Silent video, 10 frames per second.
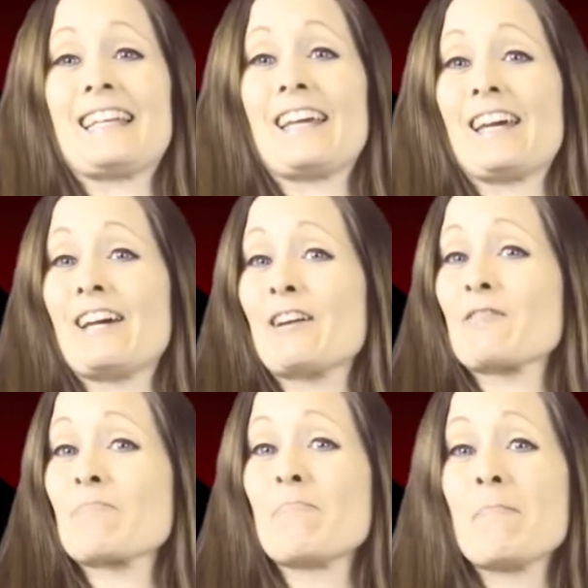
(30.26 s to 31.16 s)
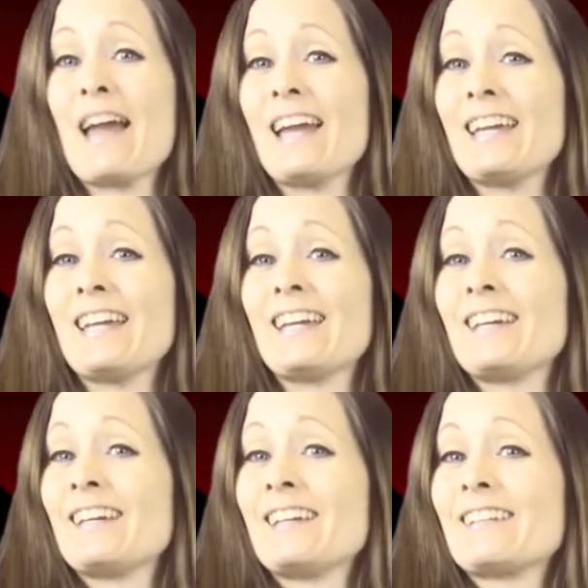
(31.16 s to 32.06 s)
uh, Meg
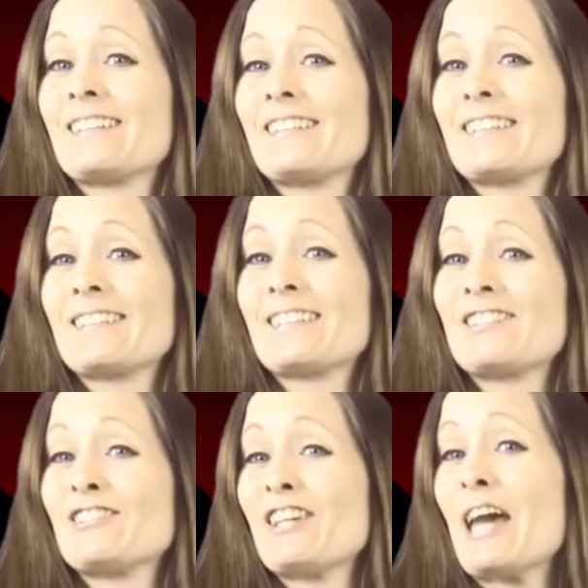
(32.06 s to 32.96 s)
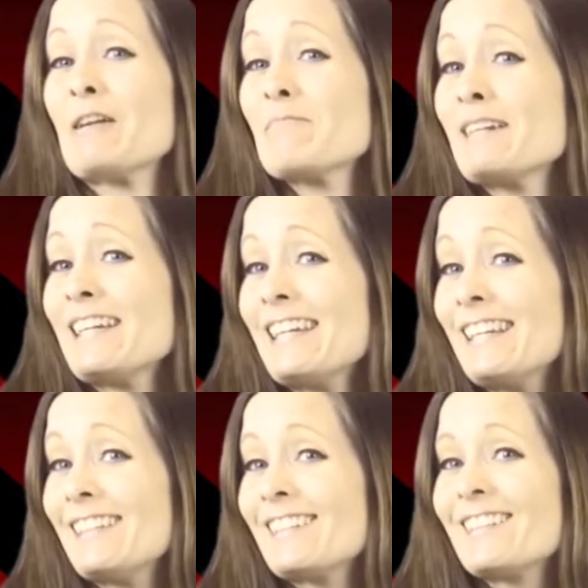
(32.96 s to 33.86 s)
Xiaomi.
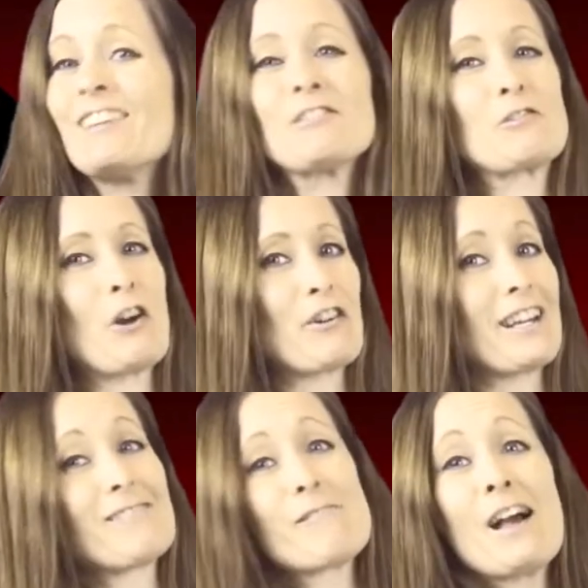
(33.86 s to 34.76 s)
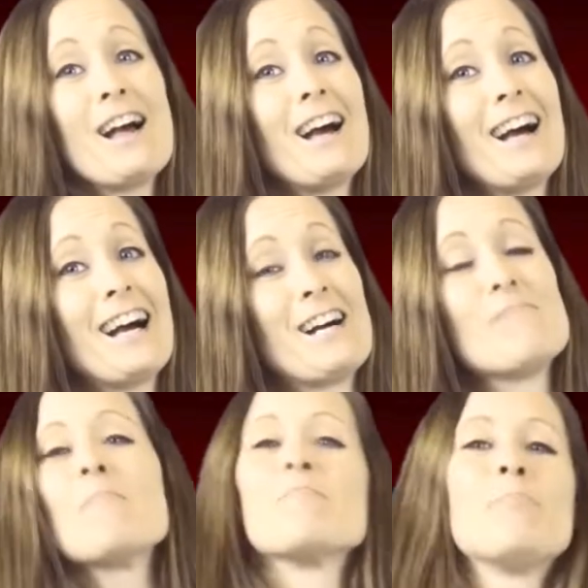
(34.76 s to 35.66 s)
Sorry. Uh,
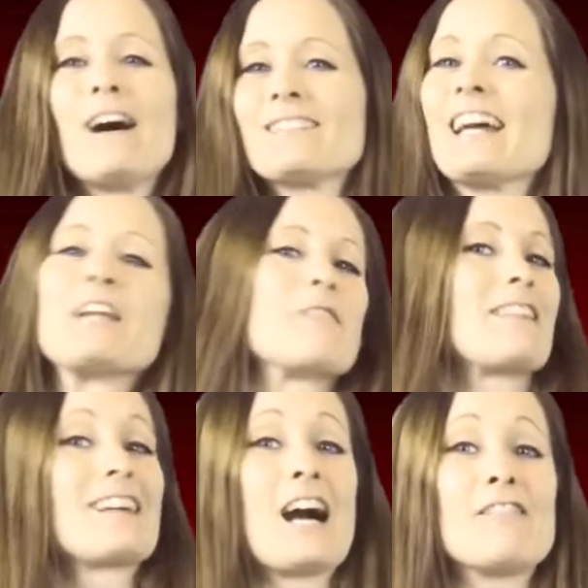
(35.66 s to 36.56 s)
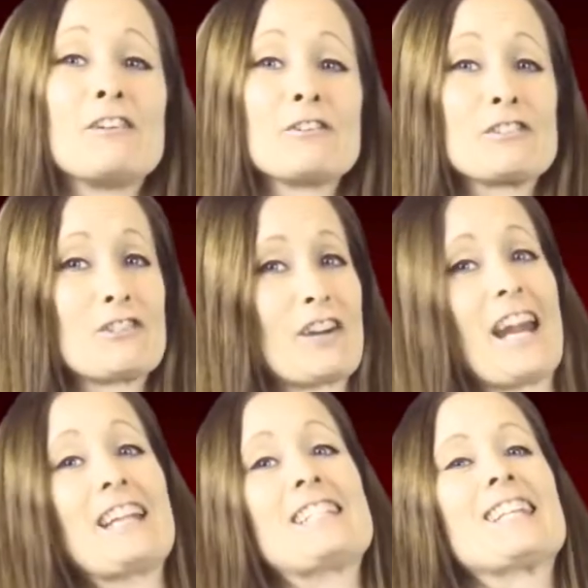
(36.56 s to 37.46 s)
but anyway, the cover looks
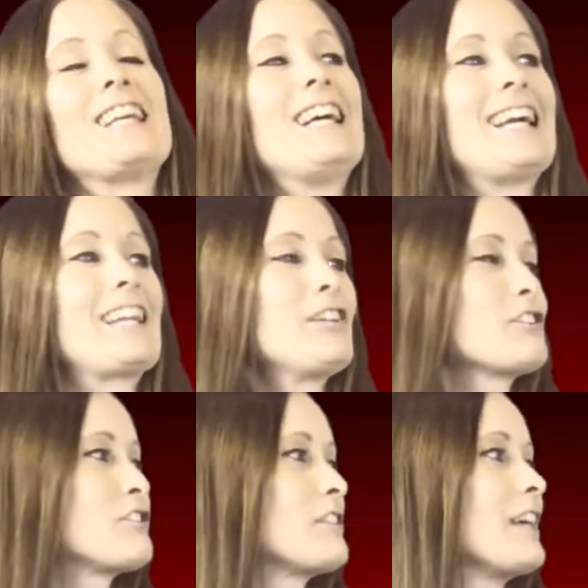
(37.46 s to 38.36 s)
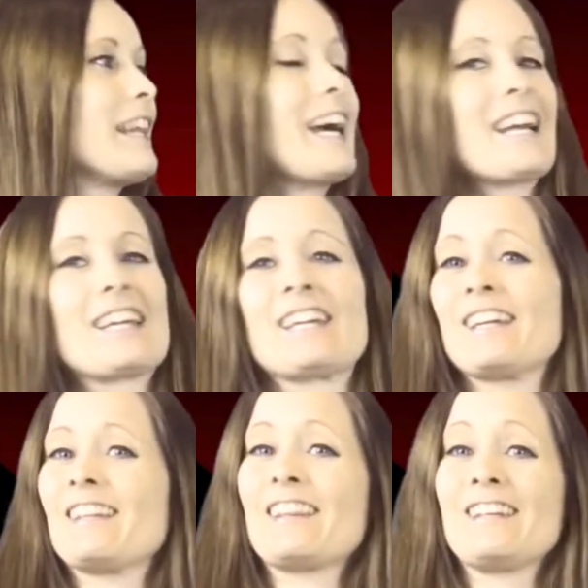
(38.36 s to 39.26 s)
great. It looks like
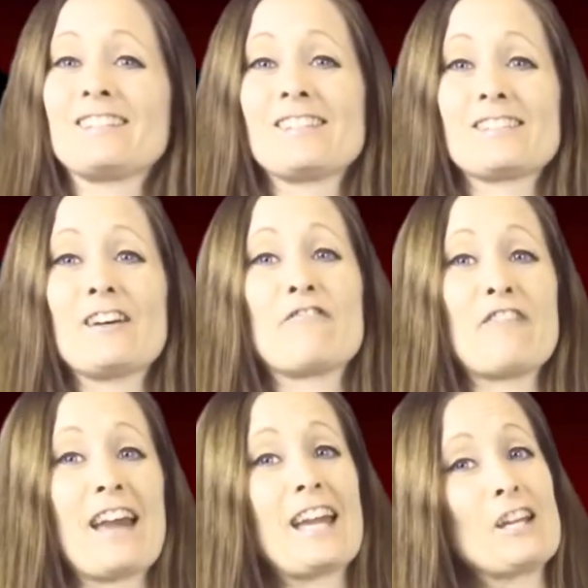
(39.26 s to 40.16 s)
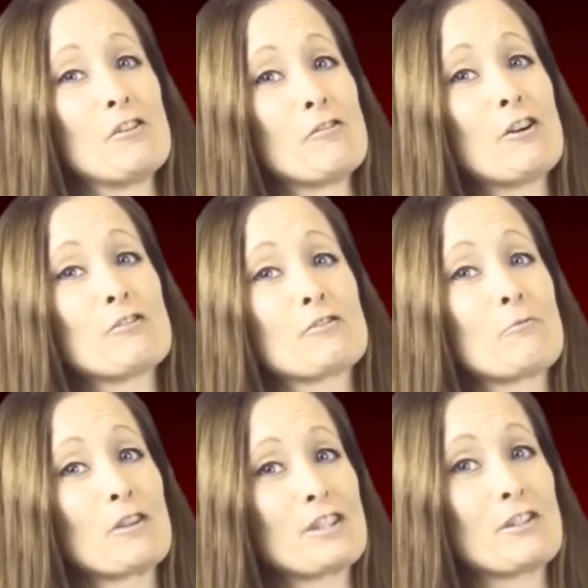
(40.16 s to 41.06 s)
this is a fae who knows
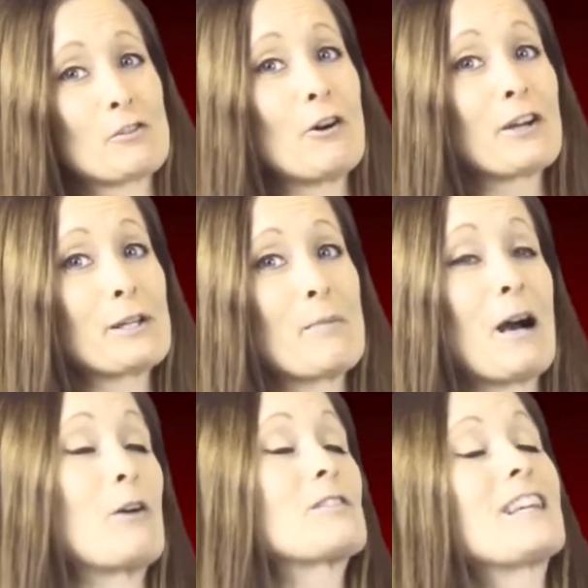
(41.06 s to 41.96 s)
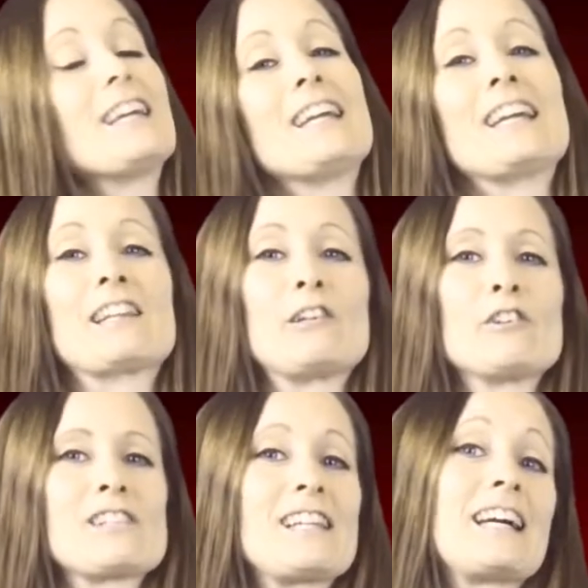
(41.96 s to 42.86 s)
what she's talking about. It
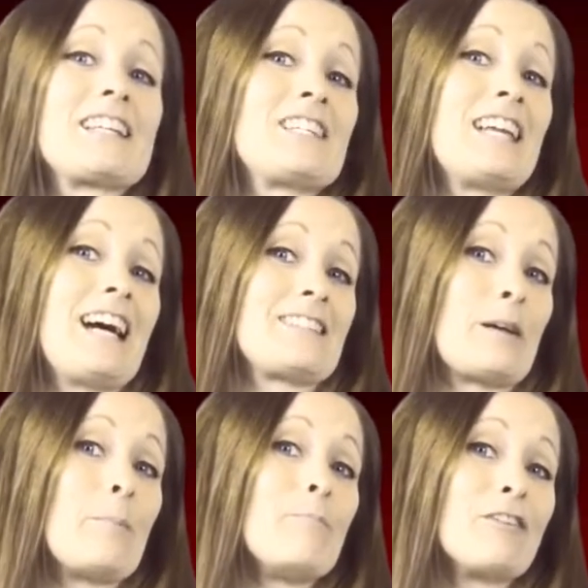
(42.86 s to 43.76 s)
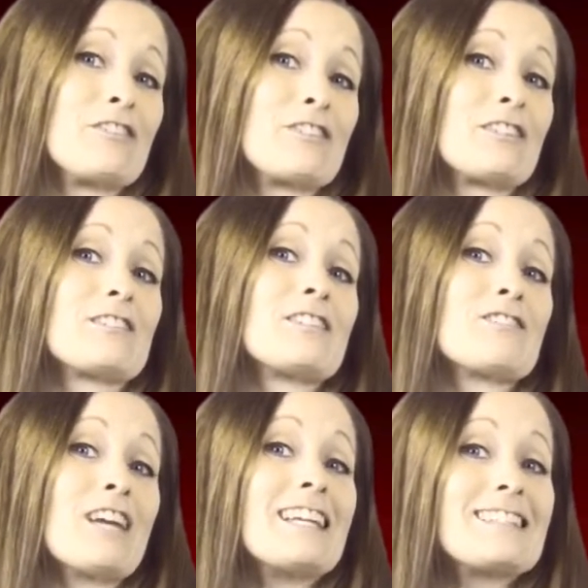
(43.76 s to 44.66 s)
looks like she has some monsters
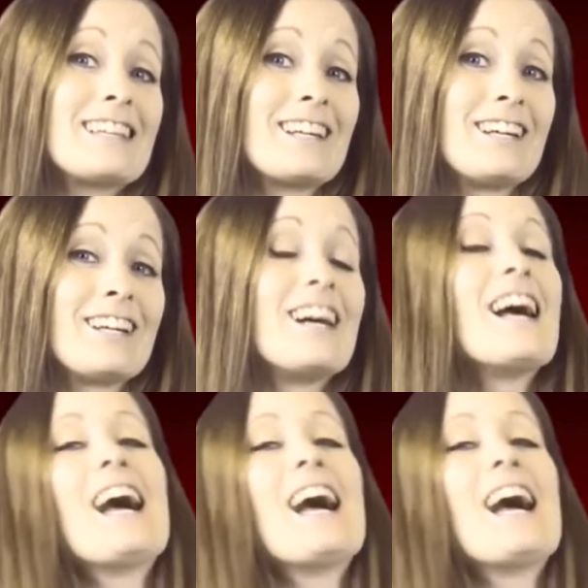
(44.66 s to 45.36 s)
chasing her